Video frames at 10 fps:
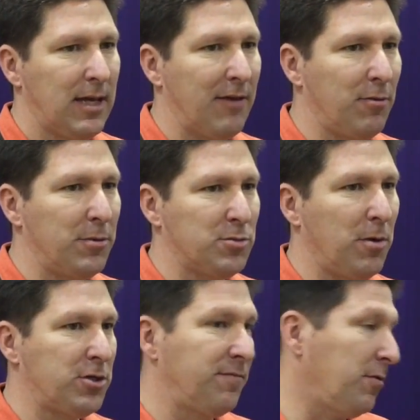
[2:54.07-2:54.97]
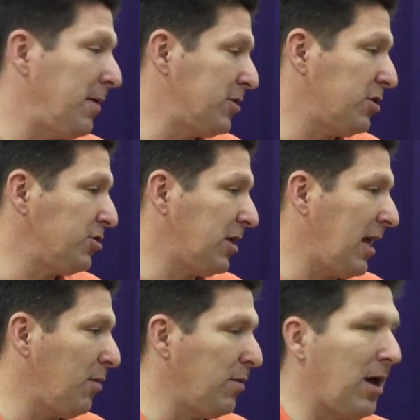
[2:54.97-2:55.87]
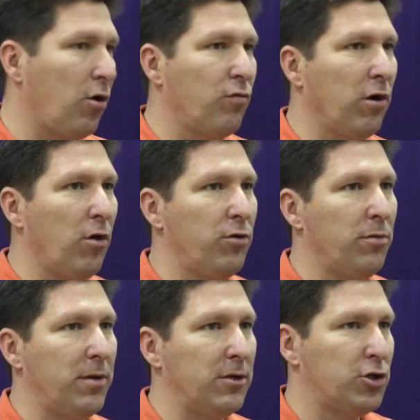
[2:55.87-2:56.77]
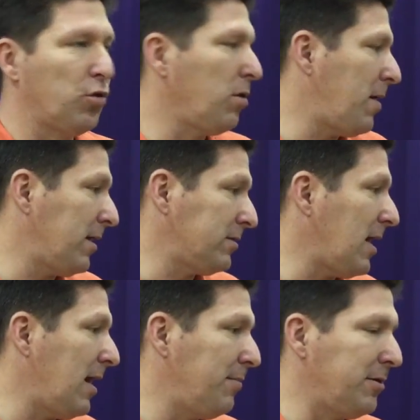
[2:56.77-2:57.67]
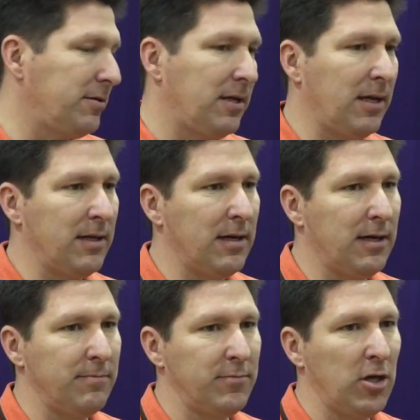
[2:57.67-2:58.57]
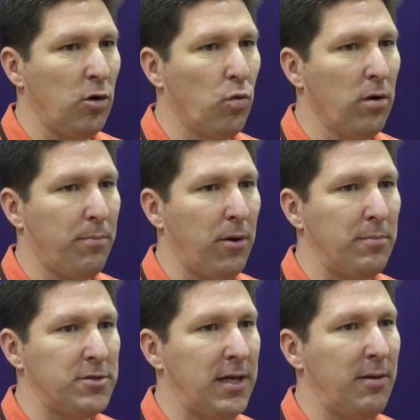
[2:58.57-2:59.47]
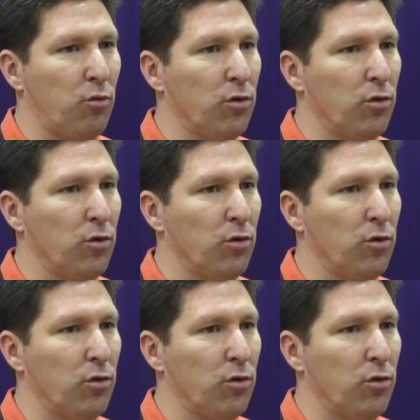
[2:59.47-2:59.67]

Give them as much information as you can without overloading them in a short amount of time. And, uh, you know, we're a prep team.